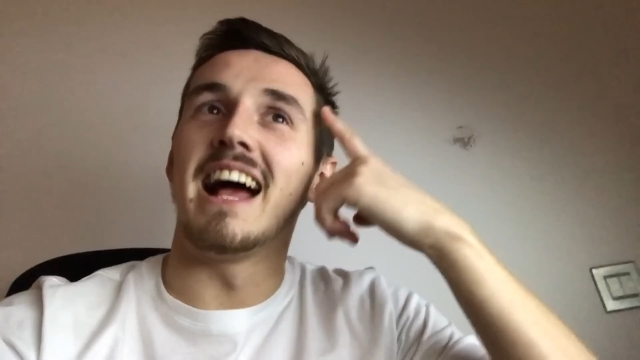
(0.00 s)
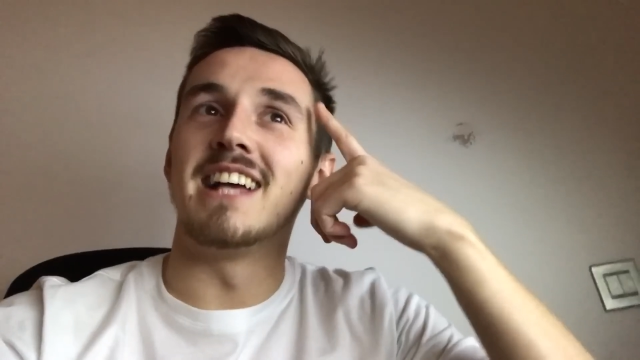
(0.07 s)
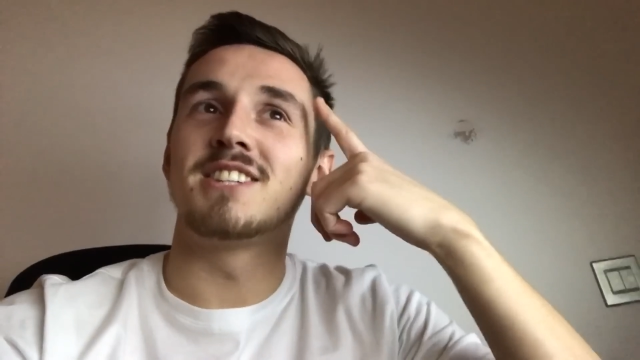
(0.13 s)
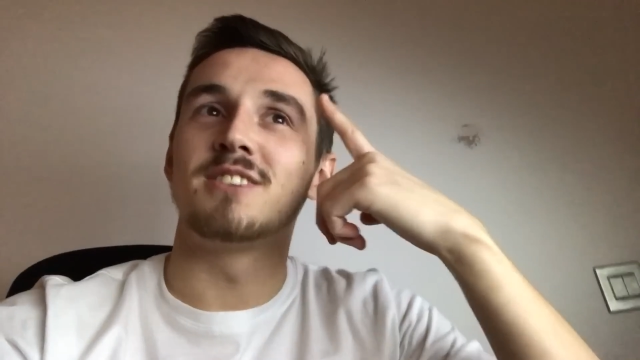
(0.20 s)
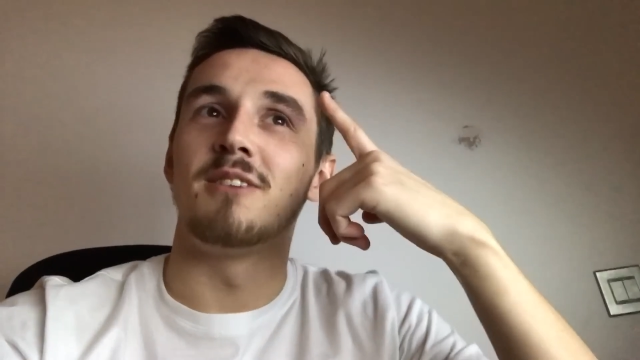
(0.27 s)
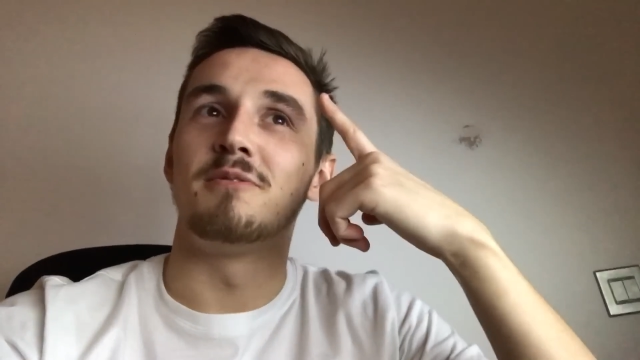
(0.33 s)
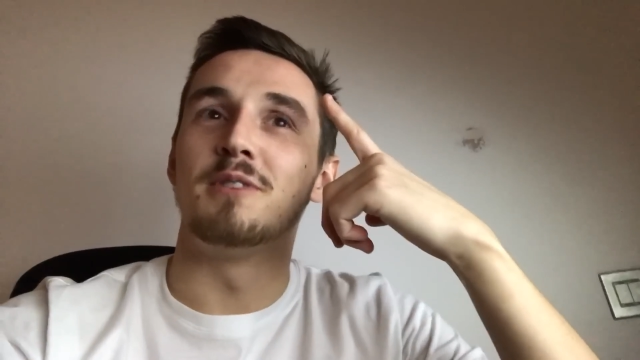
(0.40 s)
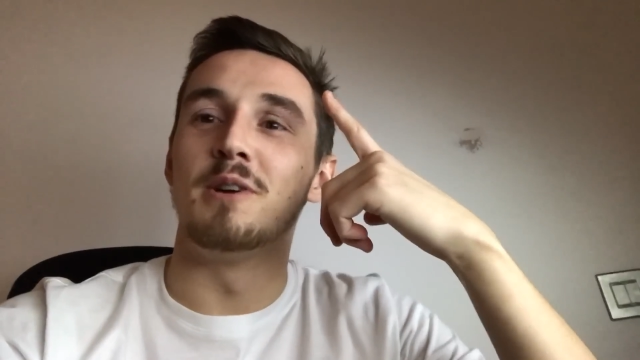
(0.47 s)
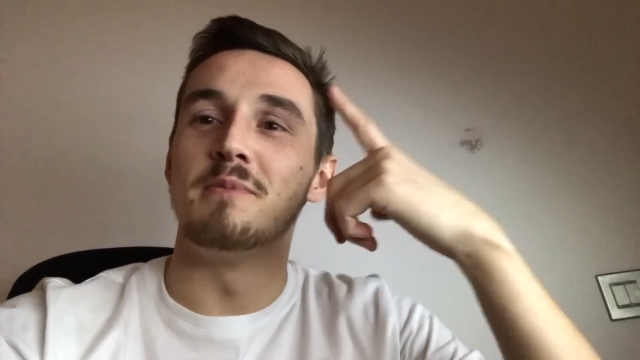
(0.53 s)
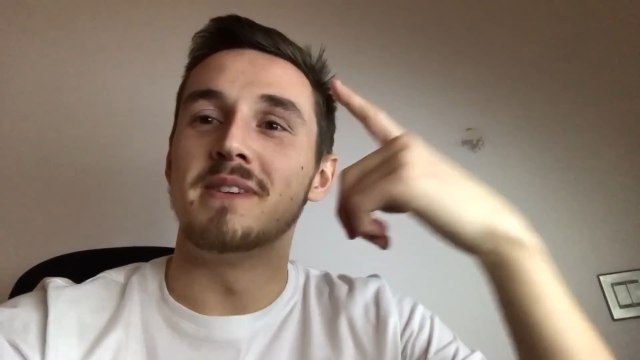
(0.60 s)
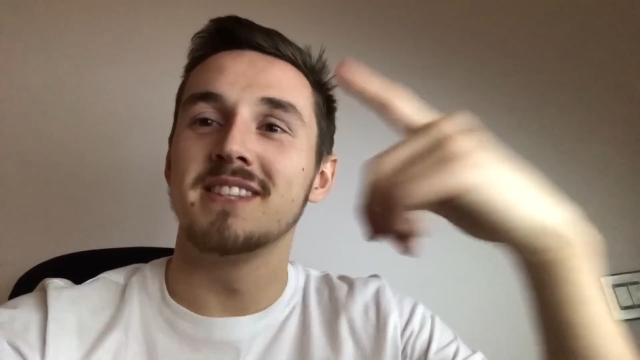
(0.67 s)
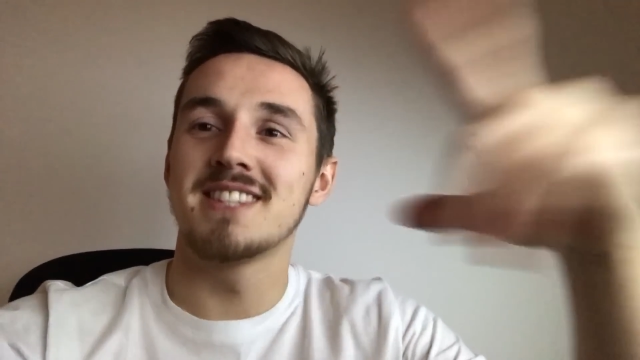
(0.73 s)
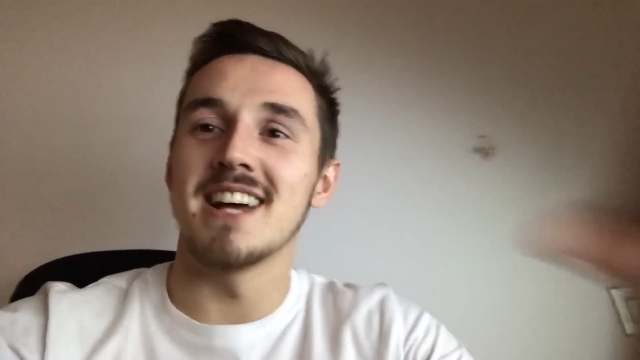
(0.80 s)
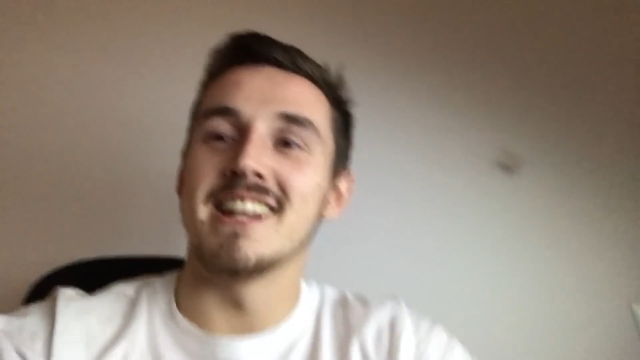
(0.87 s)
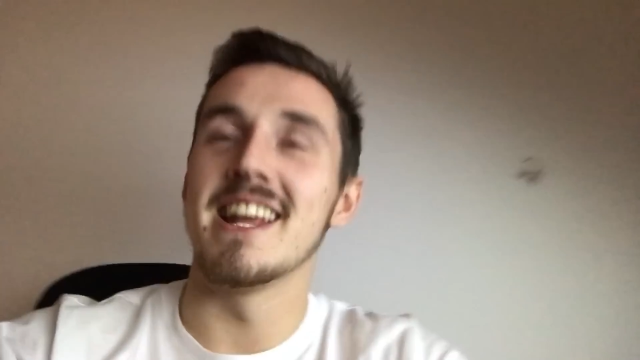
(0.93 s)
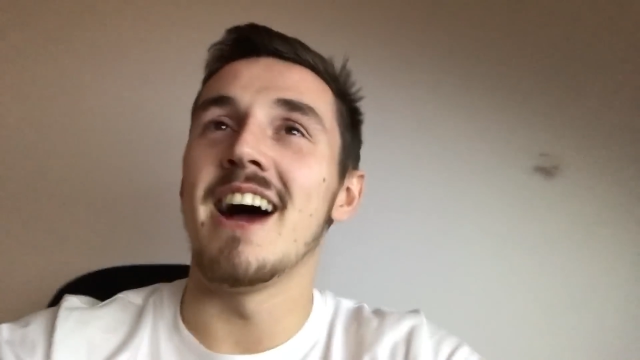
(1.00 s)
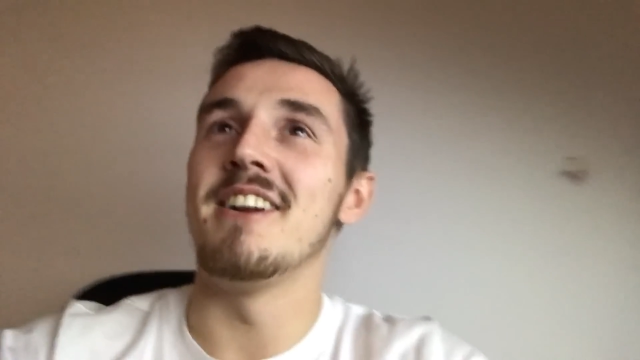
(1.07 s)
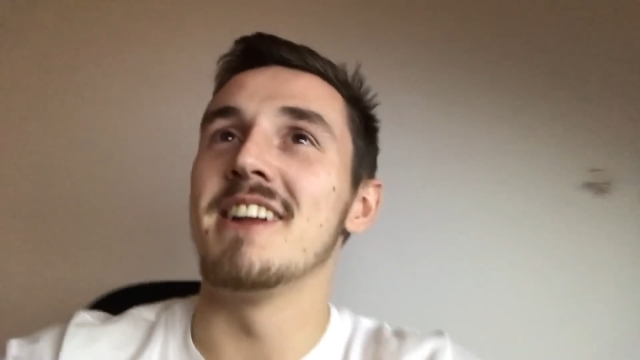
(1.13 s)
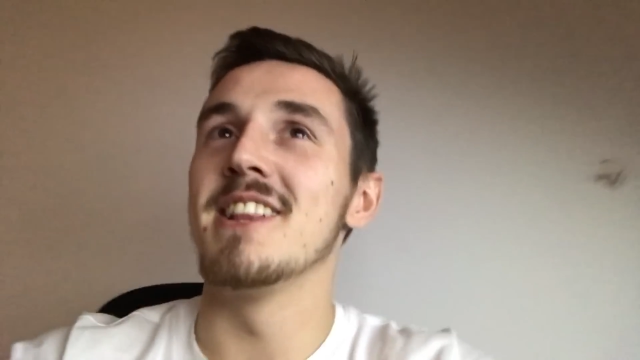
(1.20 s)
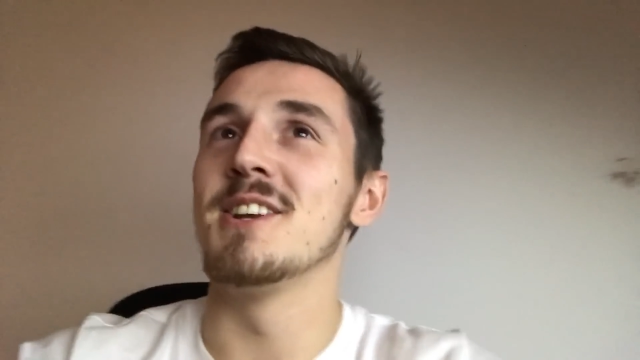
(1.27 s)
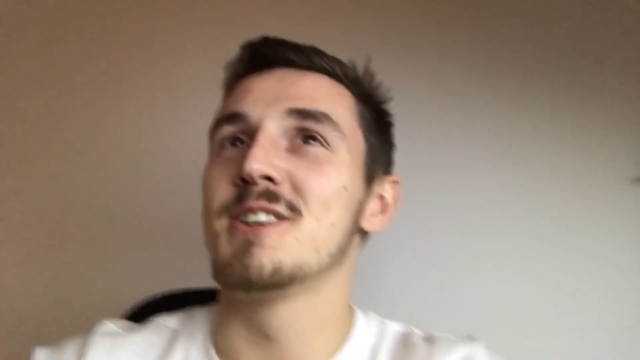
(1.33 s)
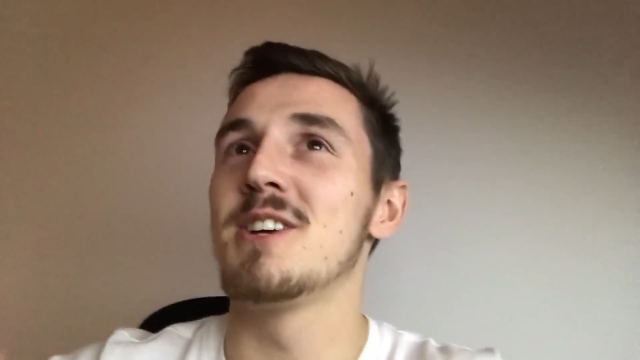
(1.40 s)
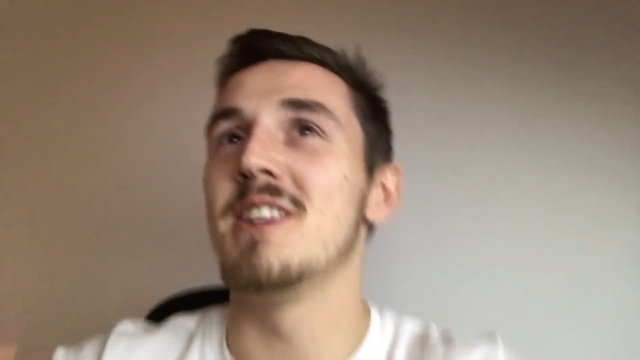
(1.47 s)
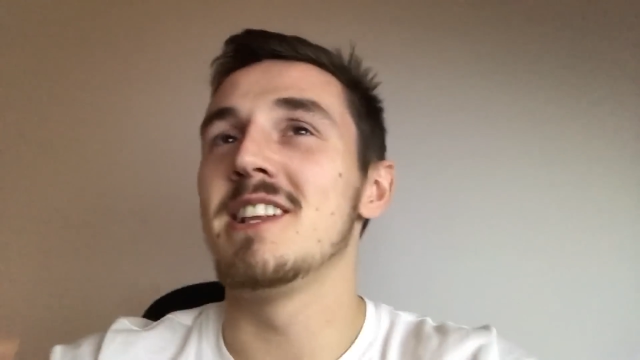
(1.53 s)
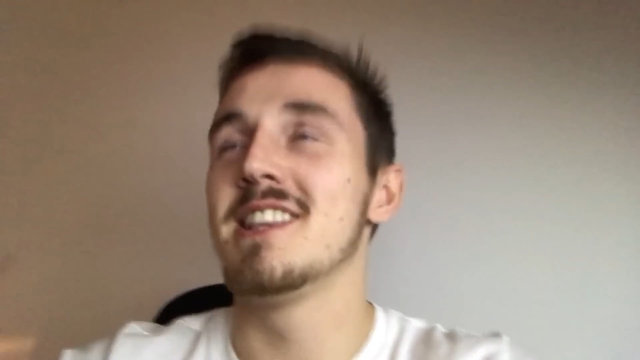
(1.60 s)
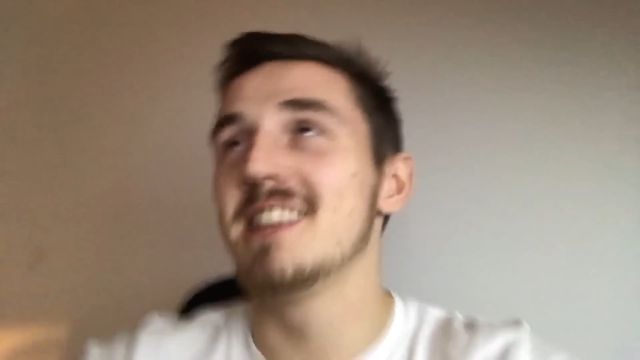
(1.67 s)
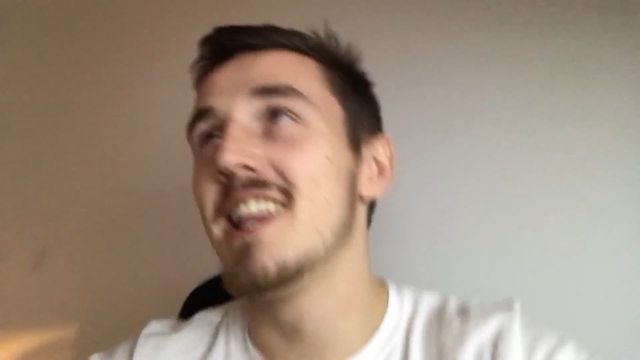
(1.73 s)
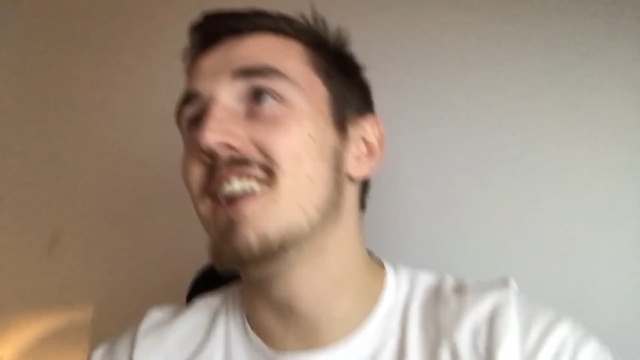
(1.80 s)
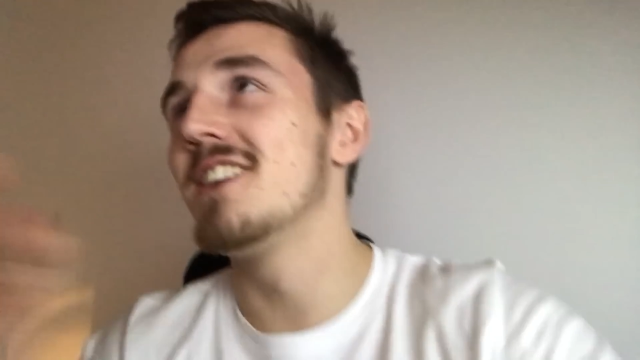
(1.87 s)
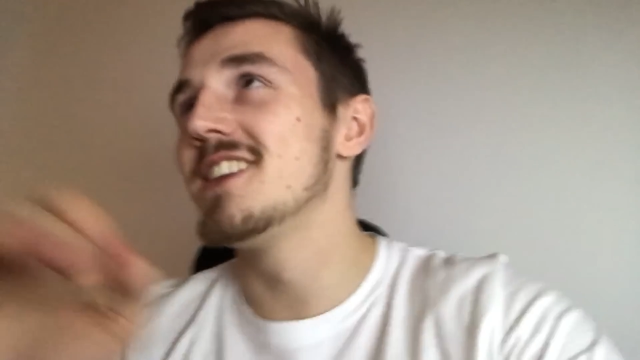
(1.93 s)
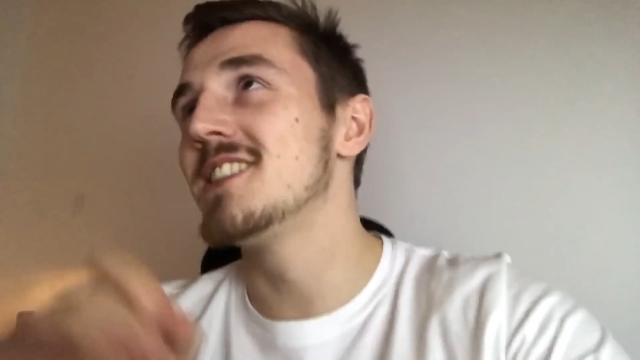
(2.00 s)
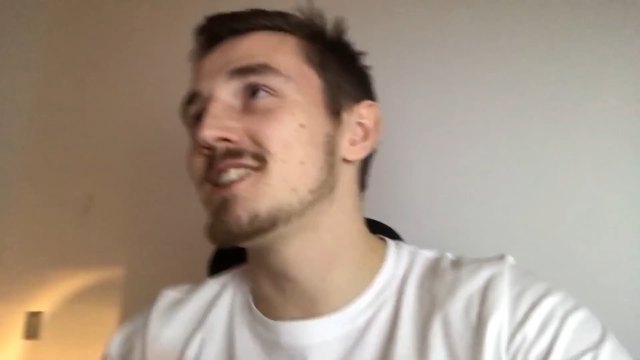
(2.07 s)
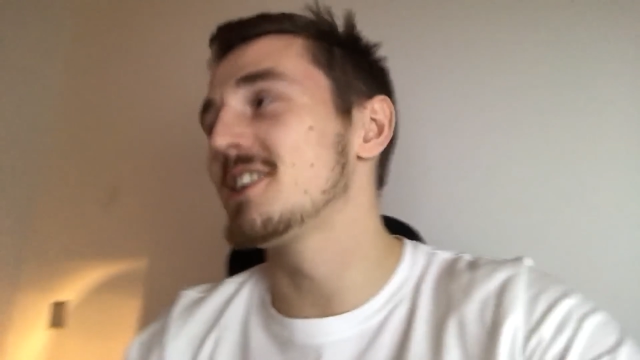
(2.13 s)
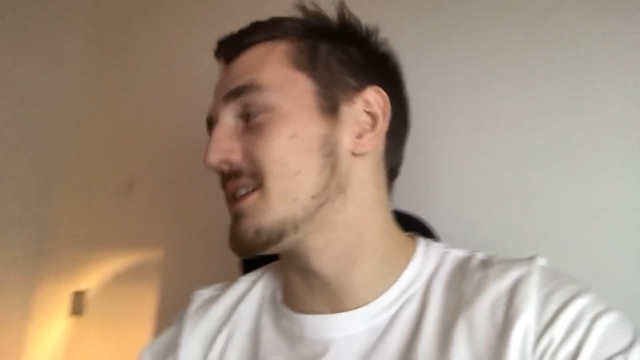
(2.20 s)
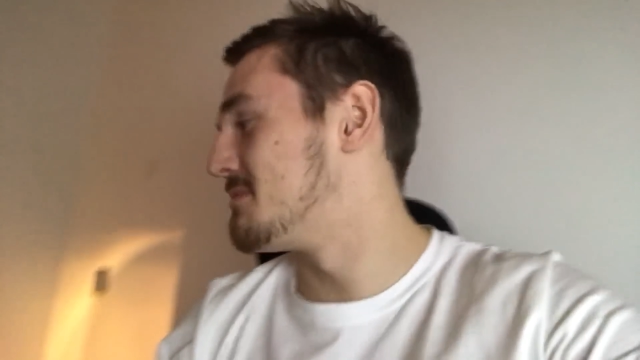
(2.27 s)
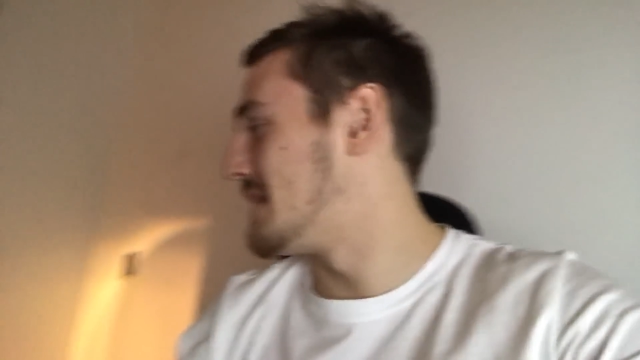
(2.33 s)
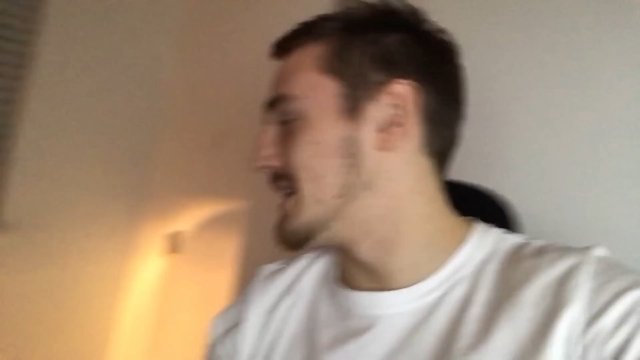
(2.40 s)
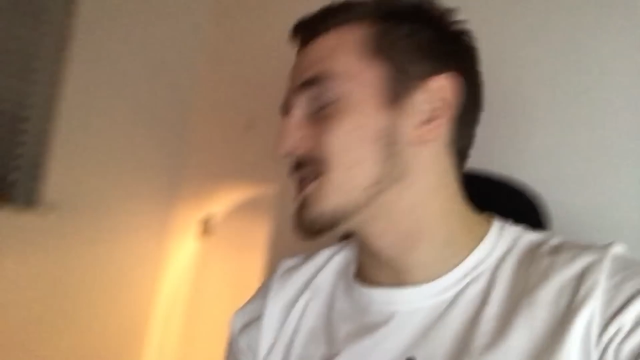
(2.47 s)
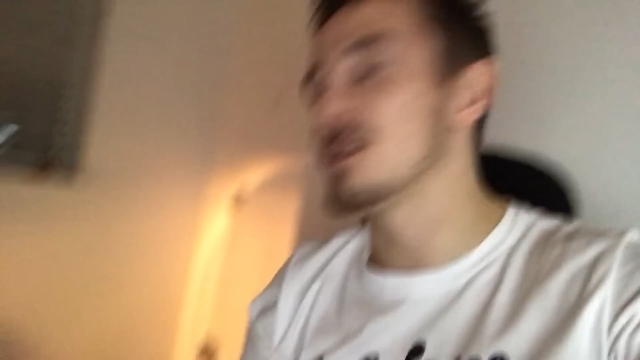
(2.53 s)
I stopped filming, sat down, it look literally took him like